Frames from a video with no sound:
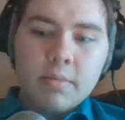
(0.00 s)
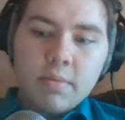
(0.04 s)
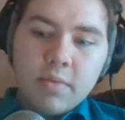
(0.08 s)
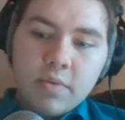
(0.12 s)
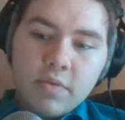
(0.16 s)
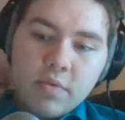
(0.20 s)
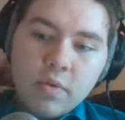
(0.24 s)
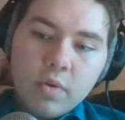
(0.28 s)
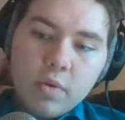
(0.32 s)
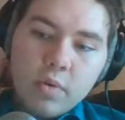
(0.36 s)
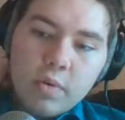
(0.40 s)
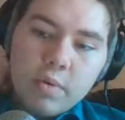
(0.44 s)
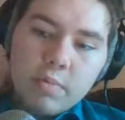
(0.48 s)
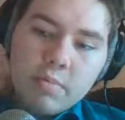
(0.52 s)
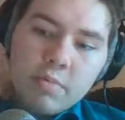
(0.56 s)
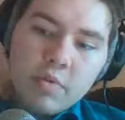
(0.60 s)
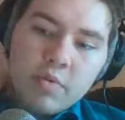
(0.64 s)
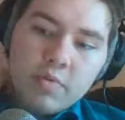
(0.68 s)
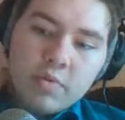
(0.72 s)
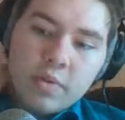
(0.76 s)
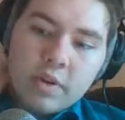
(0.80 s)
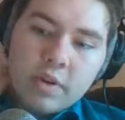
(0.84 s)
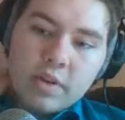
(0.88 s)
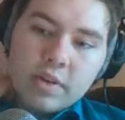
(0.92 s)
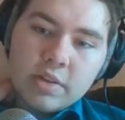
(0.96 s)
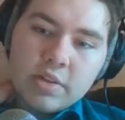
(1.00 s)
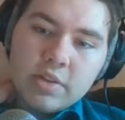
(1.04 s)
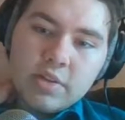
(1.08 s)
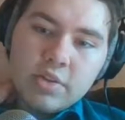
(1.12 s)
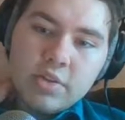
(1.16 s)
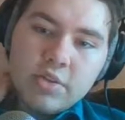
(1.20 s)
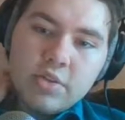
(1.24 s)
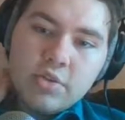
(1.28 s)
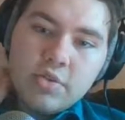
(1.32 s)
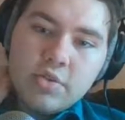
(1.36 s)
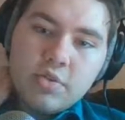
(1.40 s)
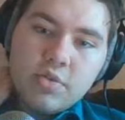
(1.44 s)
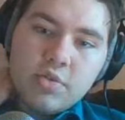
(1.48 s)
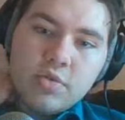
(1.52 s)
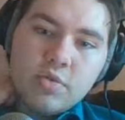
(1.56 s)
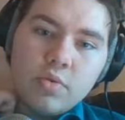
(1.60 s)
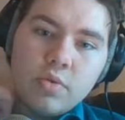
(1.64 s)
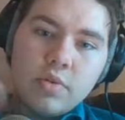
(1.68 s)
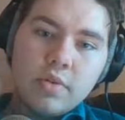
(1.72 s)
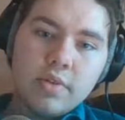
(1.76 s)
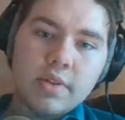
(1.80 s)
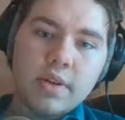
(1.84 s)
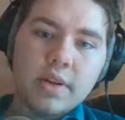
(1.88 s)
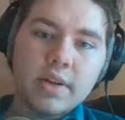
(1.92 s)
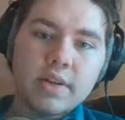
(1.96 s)
Before we move on
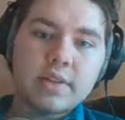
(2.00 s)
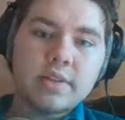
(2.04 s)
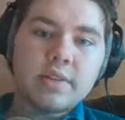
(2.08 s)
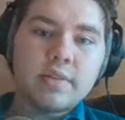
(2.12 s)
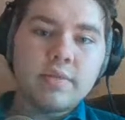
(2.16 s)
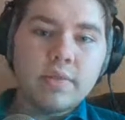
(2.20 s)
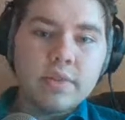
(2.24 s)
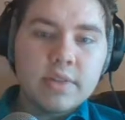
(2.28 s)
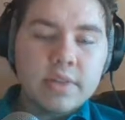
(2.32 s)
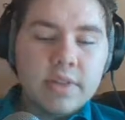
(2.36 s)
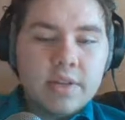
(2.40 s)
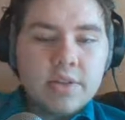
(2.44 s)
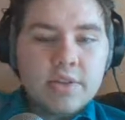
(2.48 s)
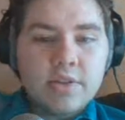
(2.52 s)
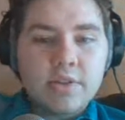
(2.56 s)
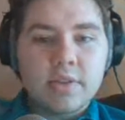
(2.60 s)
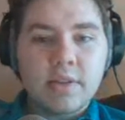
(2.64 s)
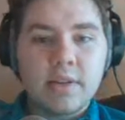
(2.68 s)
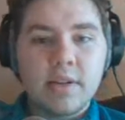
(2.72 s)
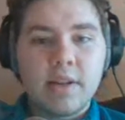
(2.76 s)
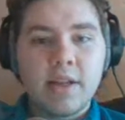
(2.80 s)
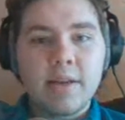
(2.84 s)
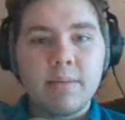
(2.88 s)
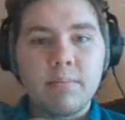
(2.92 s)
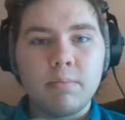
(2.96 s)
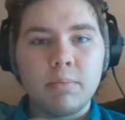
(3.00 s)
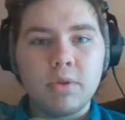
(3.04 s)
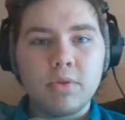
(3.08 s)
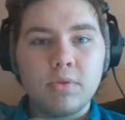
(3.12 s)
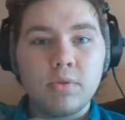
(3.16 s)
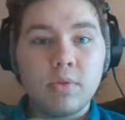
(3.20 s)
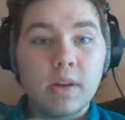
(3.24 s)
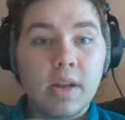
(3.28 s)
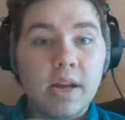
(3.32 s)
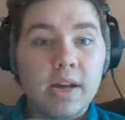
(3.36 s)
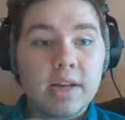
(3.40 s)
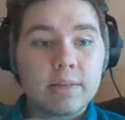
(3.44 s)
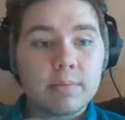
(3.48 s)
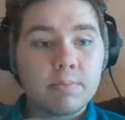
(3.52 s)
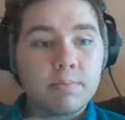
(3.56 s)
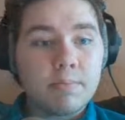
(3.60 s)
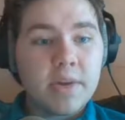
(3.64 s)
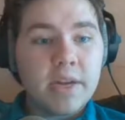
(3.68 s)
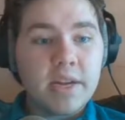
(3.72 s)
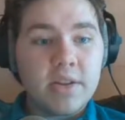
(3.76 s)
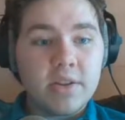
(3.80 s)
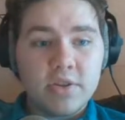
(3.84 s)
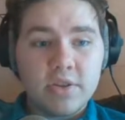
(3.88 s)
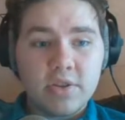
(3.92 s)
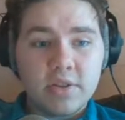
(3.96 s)
to the next civilization, the light blue glass
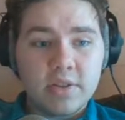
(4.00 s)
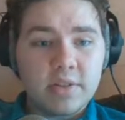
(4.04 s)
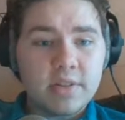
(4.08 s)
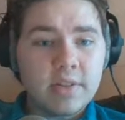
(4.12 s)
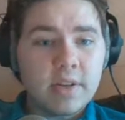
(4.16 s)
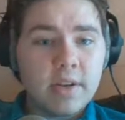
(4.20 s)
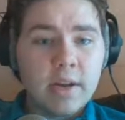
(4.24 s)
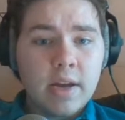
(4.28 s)
mages,